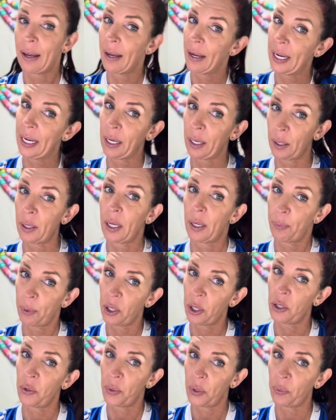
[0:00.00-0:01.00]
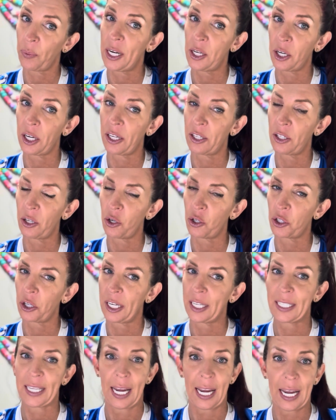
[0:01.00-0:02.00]
I like a person with raging social
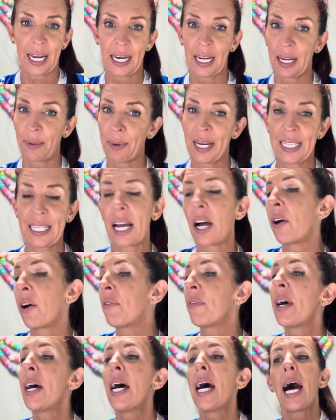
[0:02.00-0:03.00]
anxiety myself.